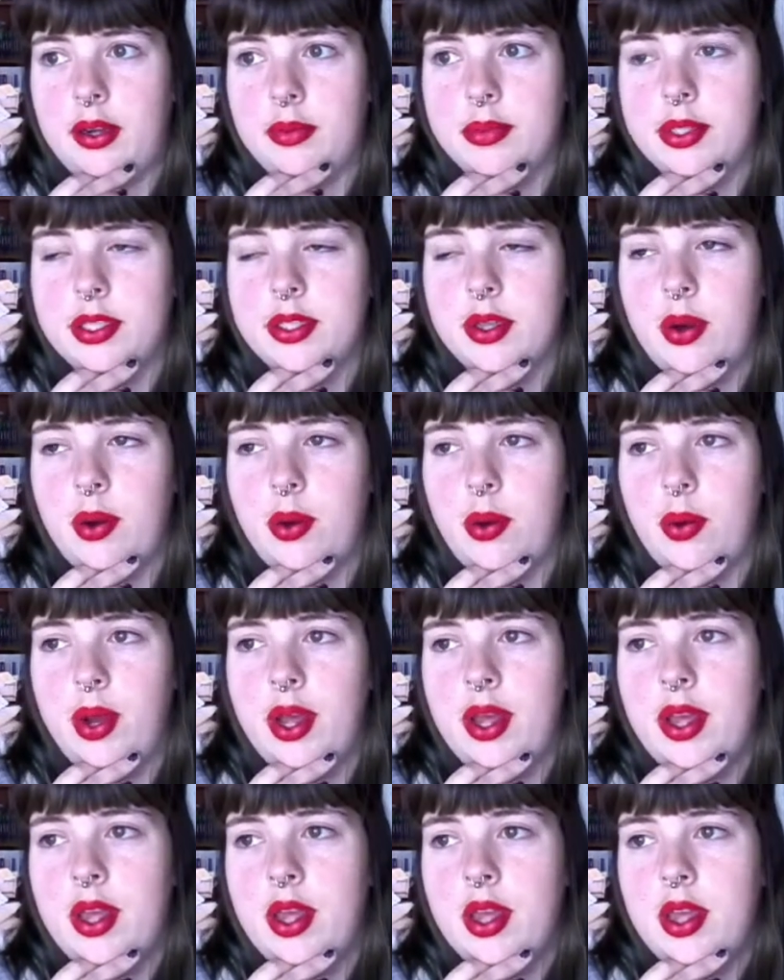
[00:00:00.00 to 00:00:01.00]
So,
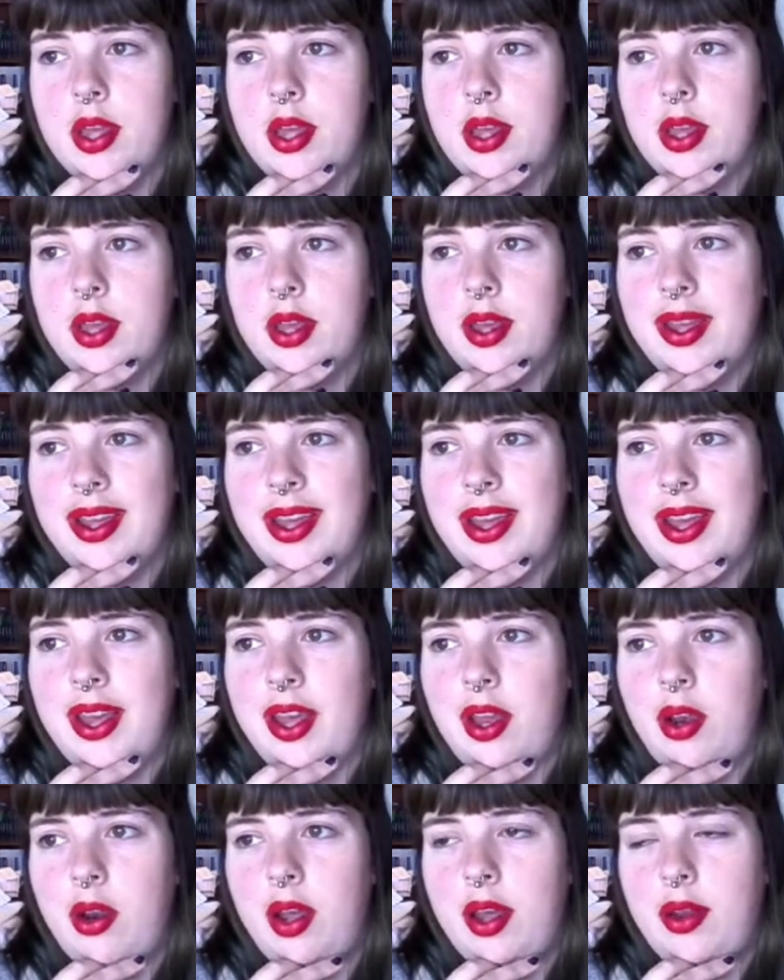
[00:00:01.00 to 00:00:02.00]

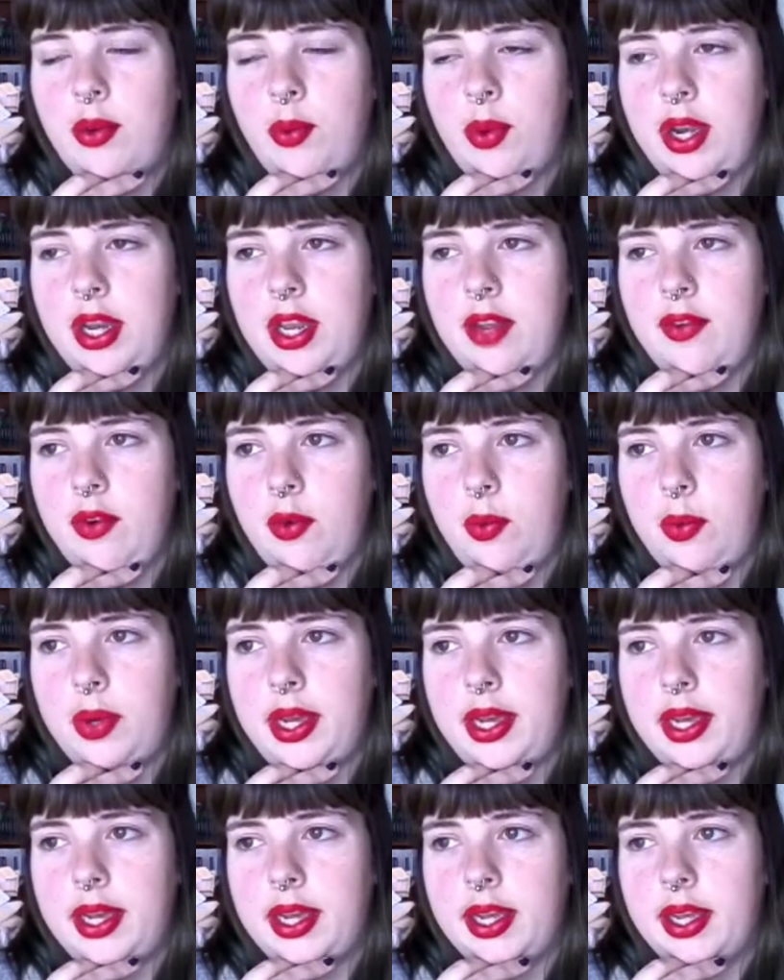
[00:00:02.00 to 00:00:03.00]
I don't want to give it
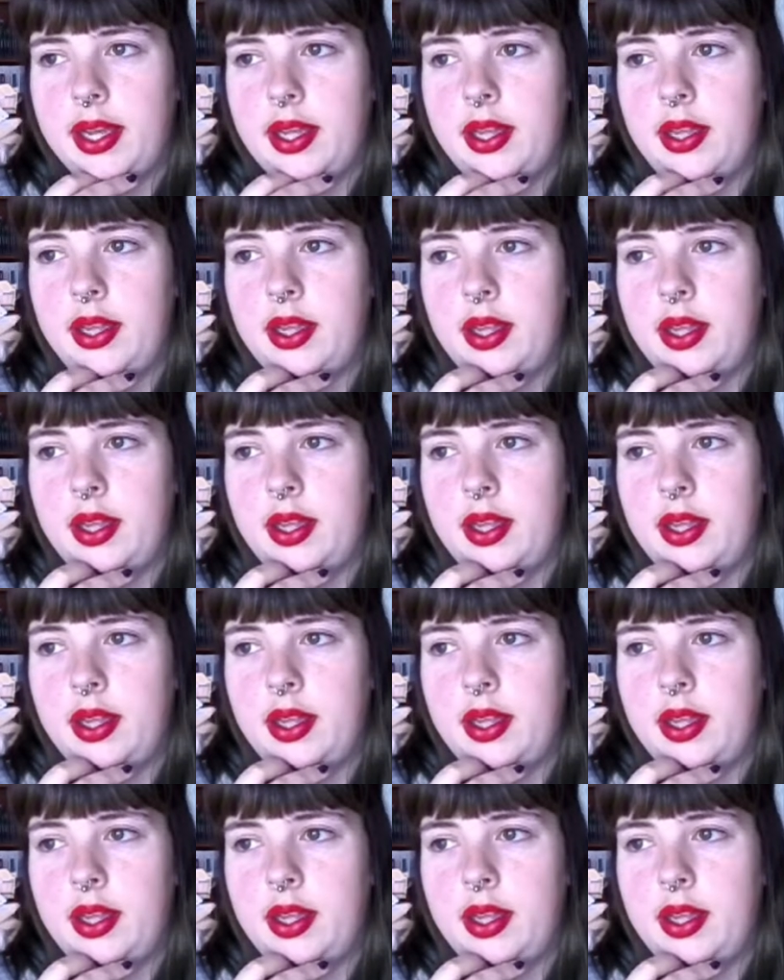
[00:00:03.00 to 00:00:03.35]
away.